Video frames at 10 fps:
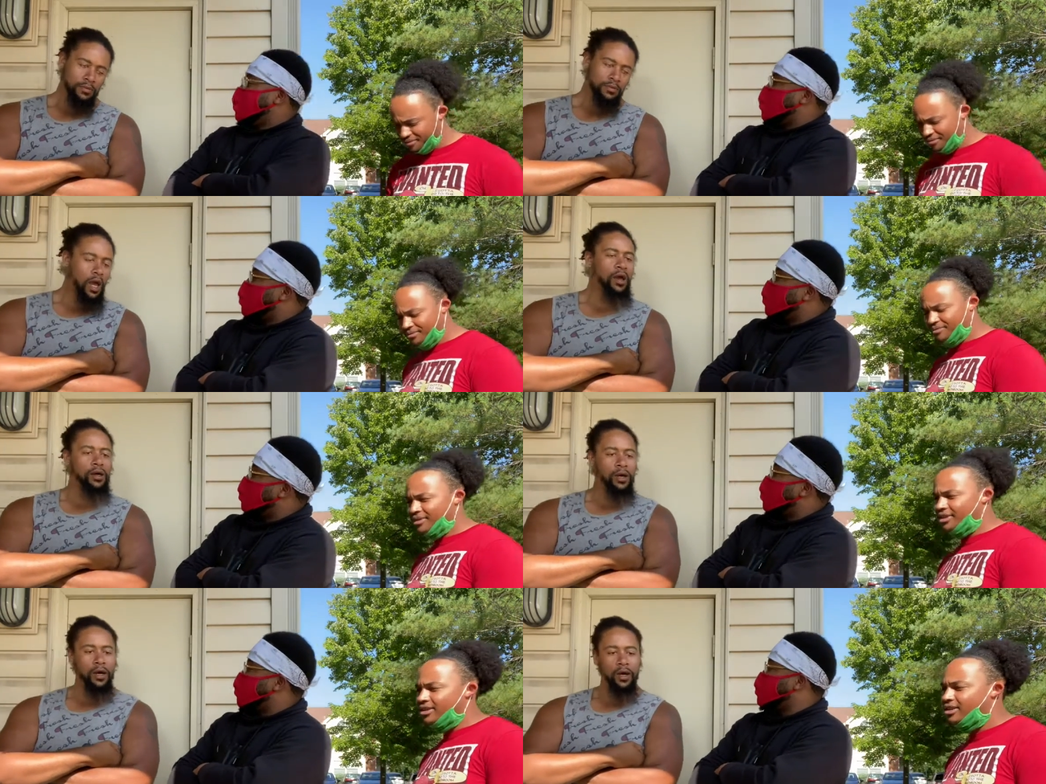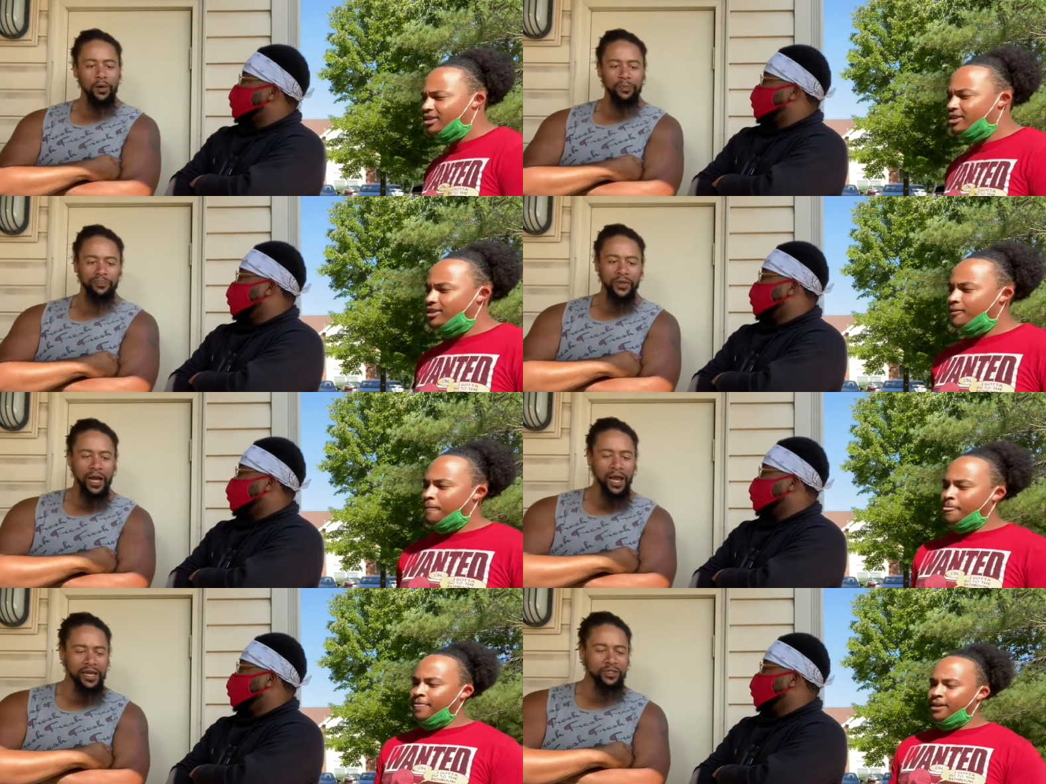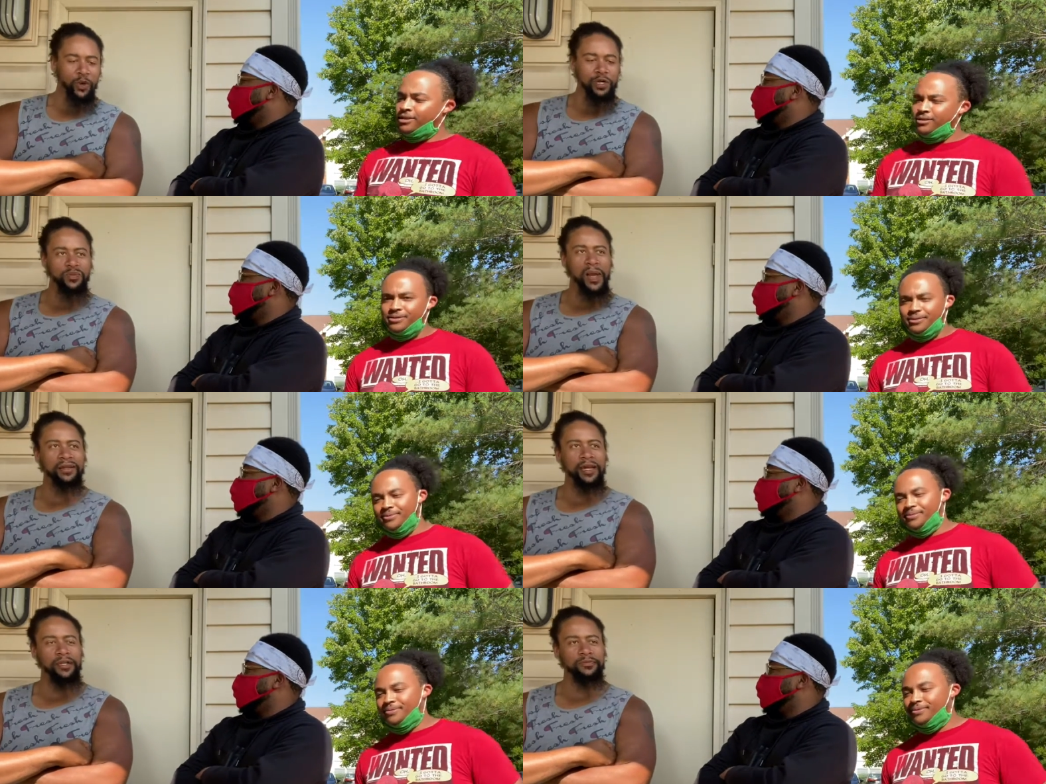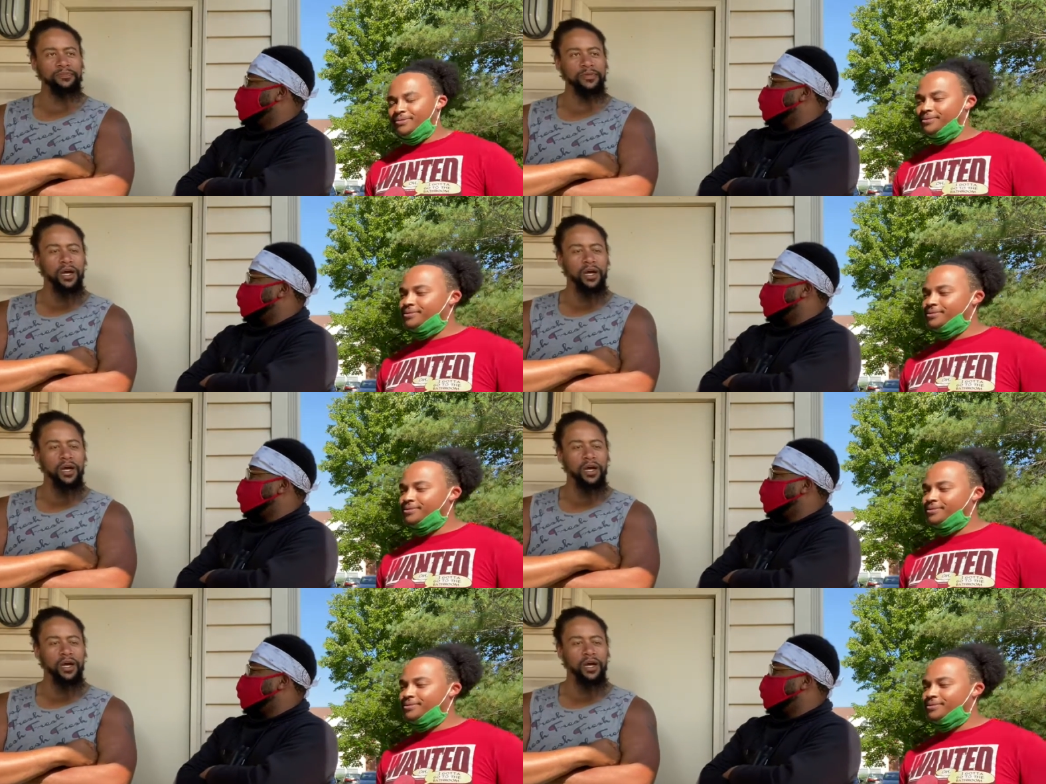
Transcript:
Speaker 1: Yeah, um, I enjoy SmackDown.